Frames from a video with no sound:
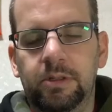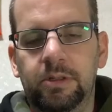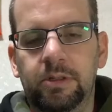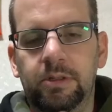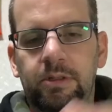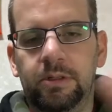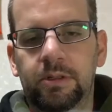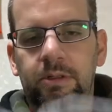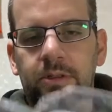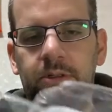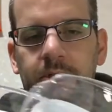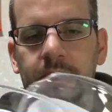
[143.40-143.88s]

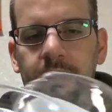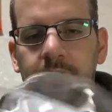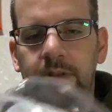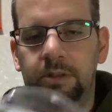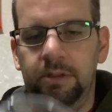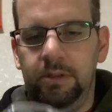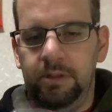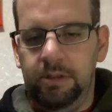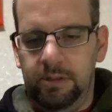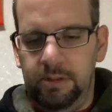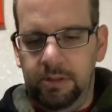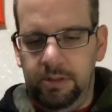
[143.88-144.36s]

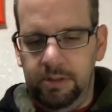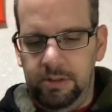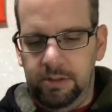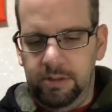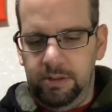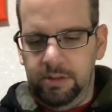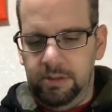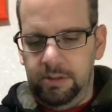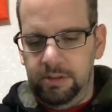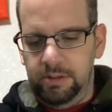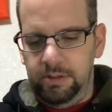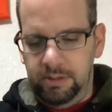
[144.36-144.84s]

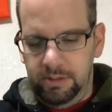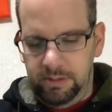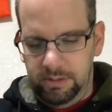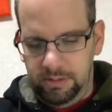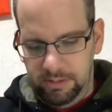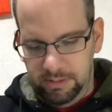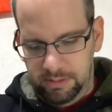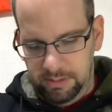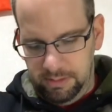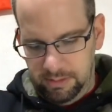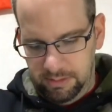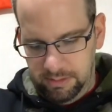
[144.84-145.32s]

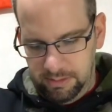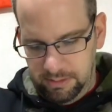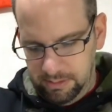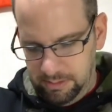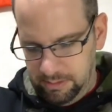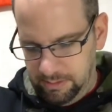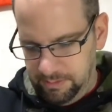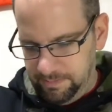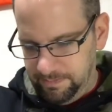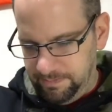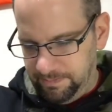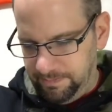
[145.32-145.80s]

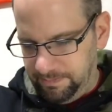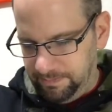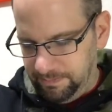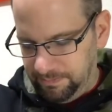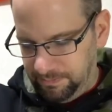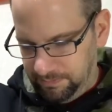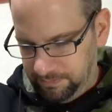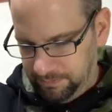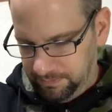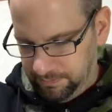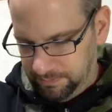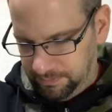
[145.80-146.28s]

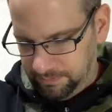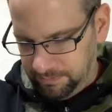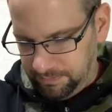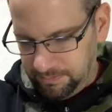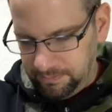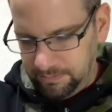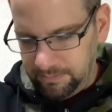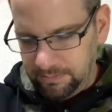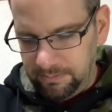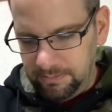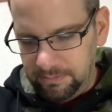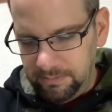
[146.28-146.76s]

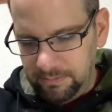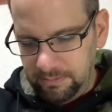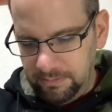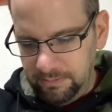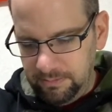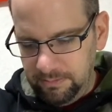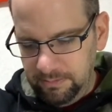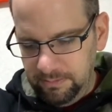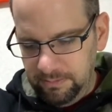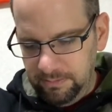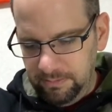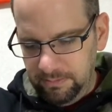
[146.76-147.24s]

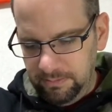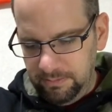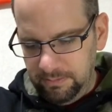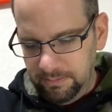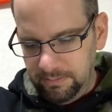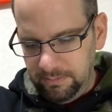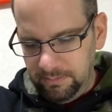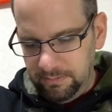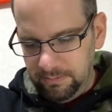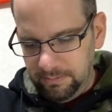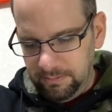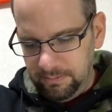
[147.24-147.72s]

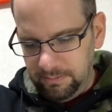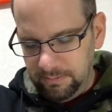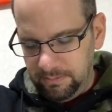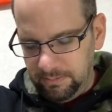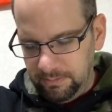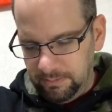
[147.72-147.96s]
[no speech]